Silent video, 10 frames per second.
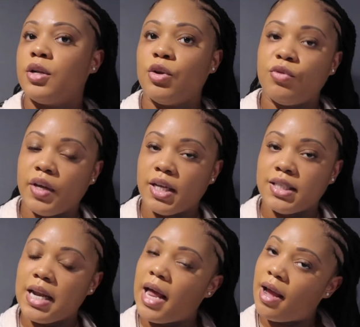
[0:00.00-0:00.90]
Don't forget
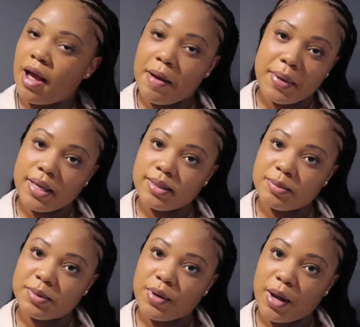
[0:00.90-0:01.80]
to like, comment, and
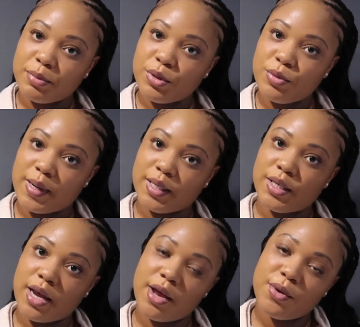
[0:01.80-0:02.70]
subscribe to my
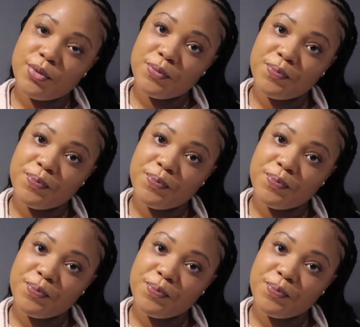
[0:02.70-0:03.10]
channel.